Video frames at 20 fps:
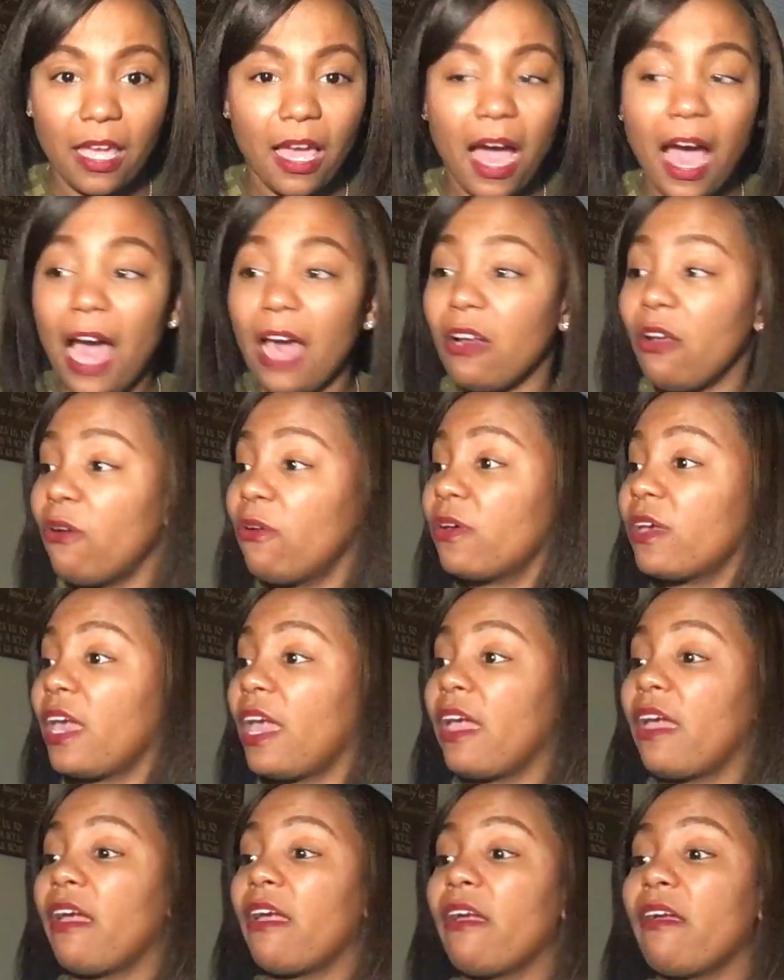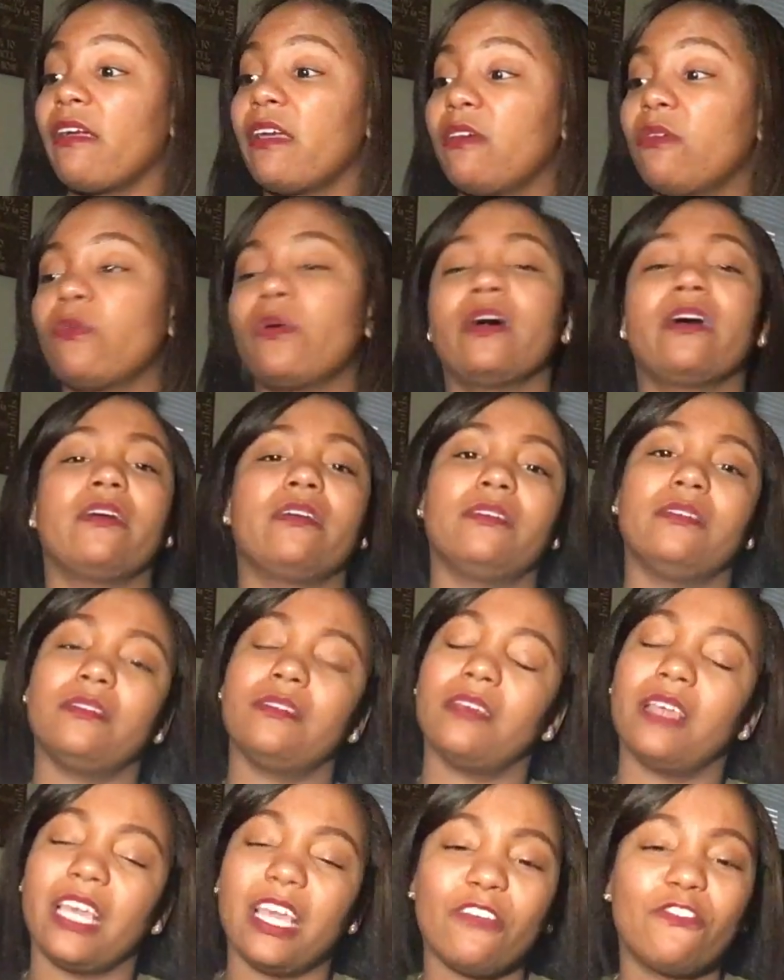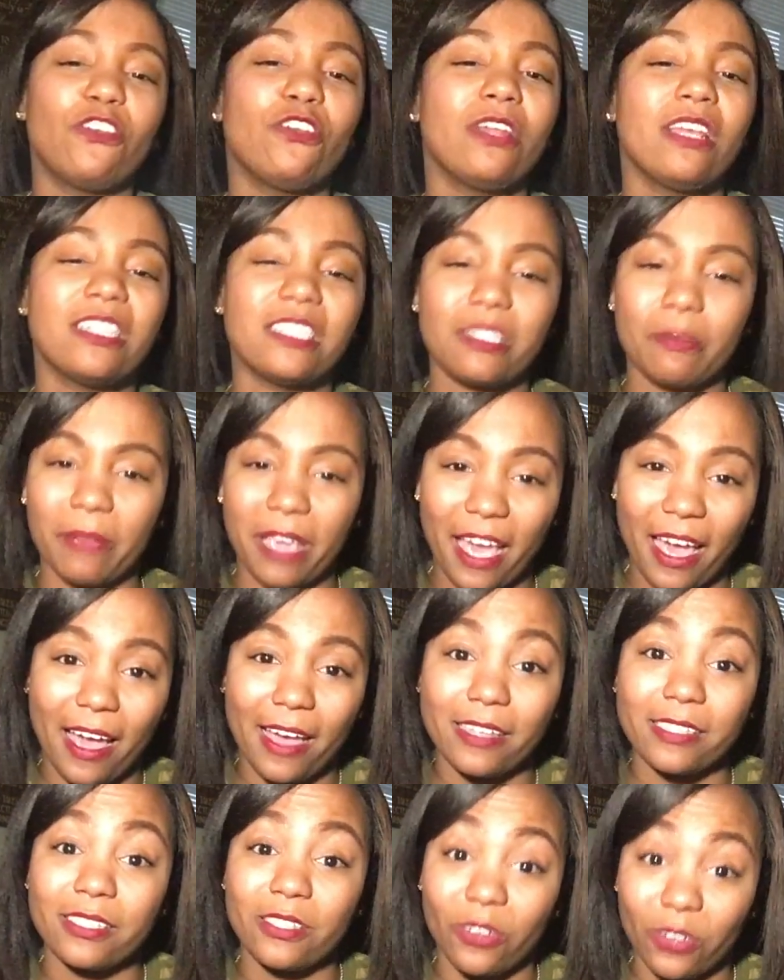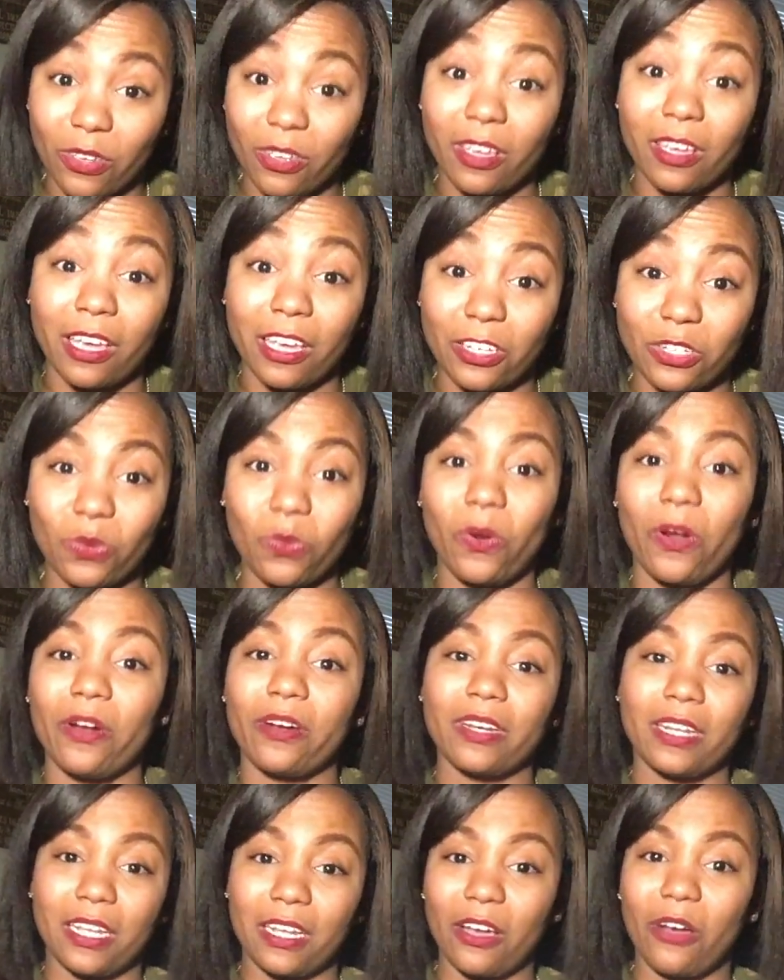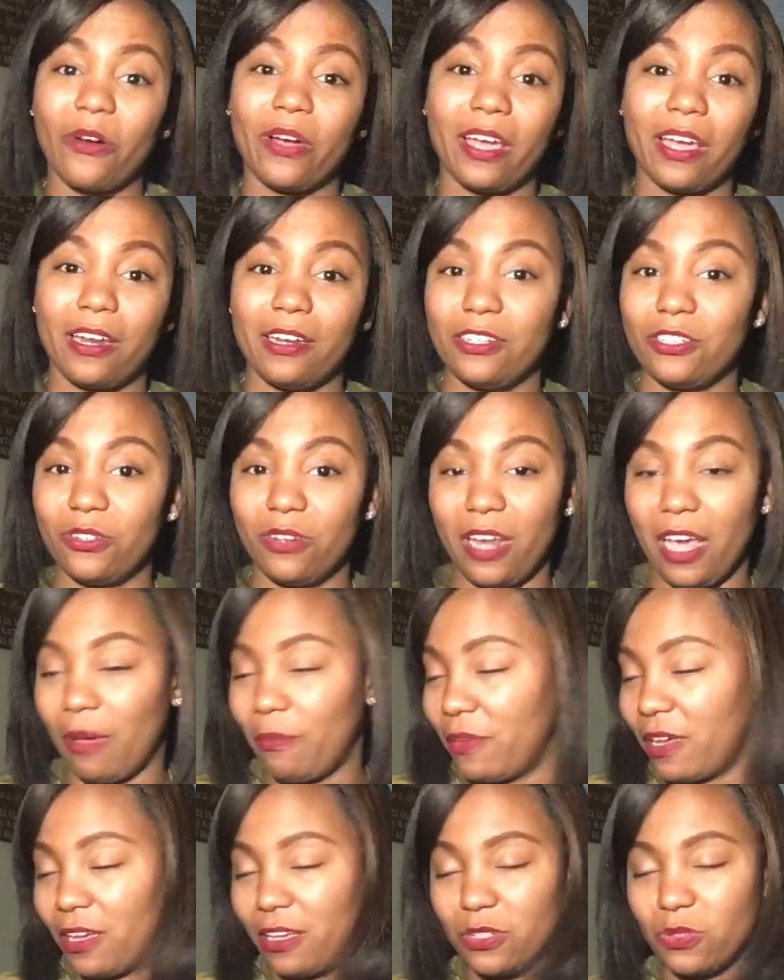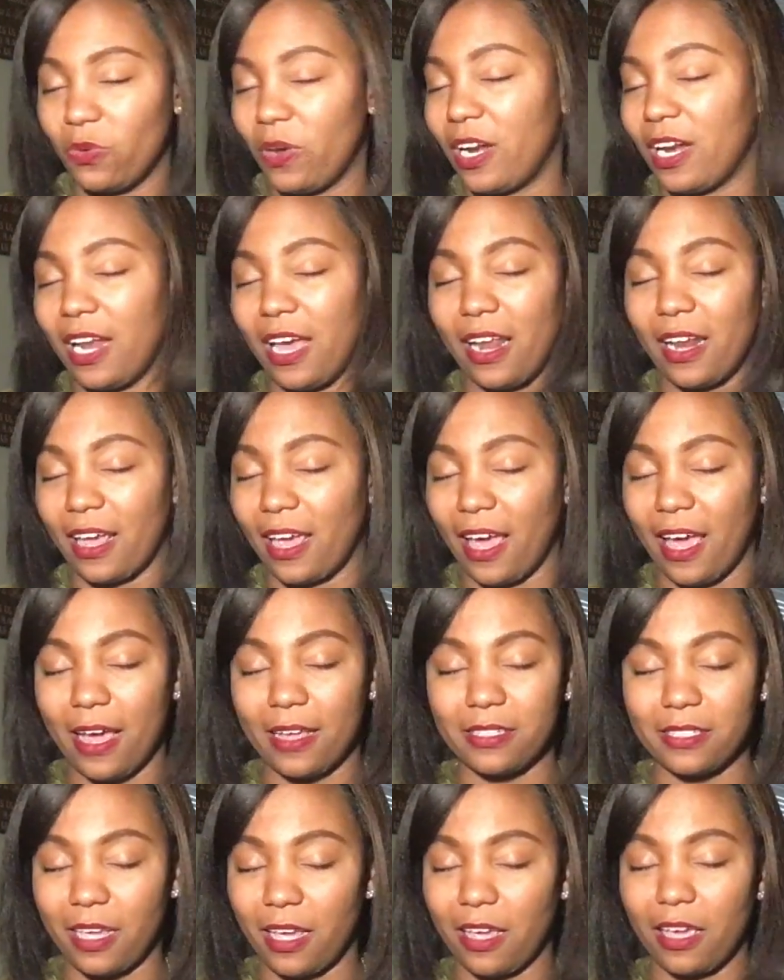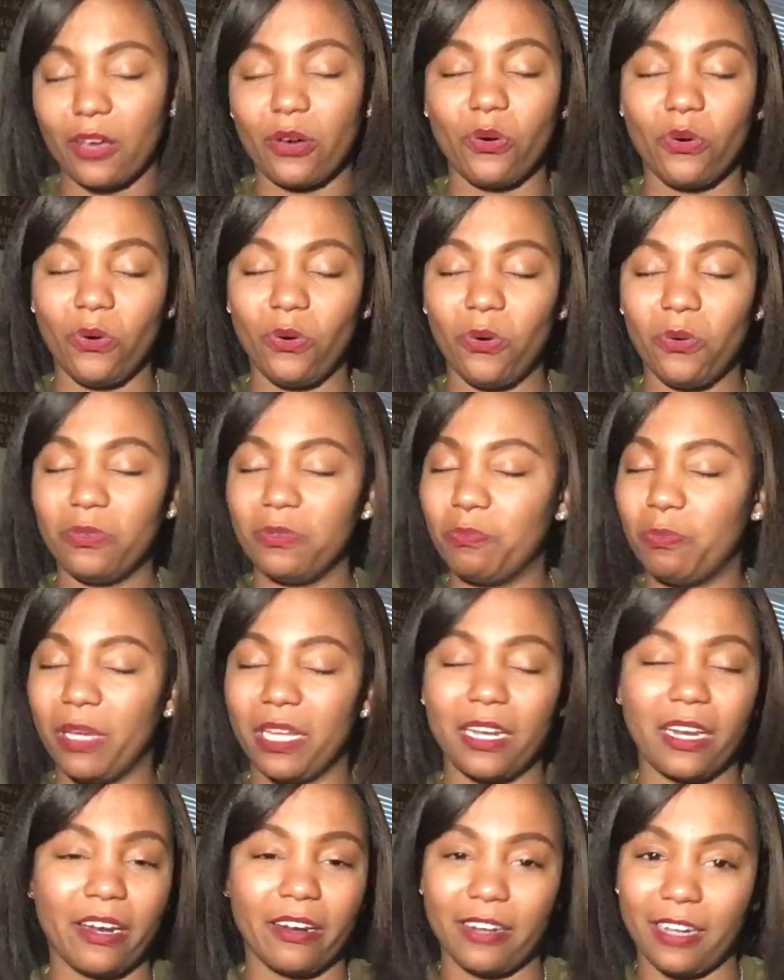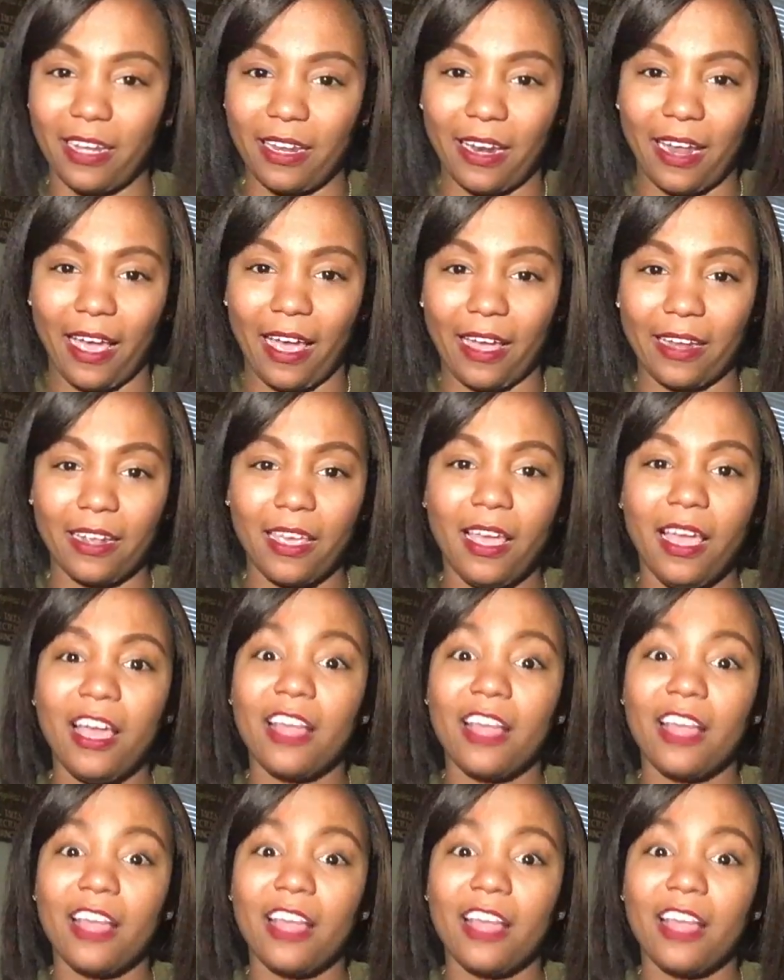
I don't care. Well, if you need some gas so you can get to work, then go ahead and do that, because running out of gas ain't cool. Been there, done that